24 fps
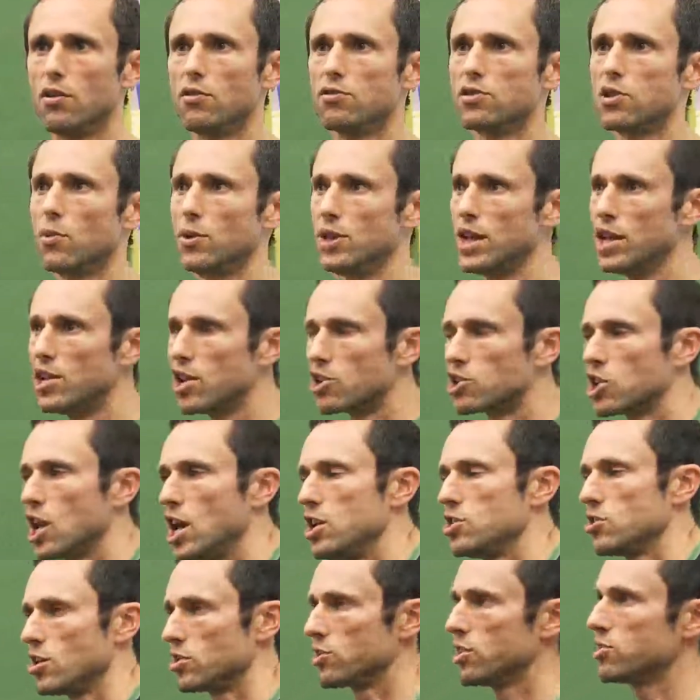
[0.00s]
So we need to
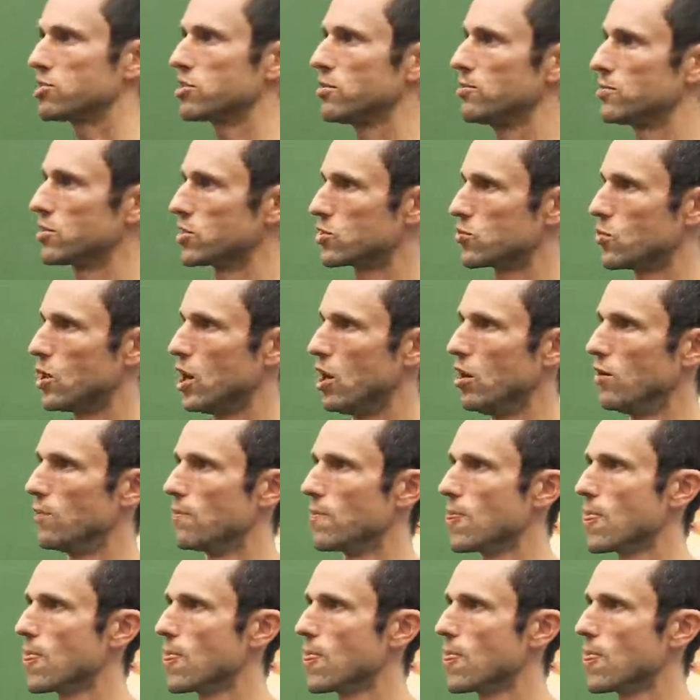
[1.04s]
change our systems as well.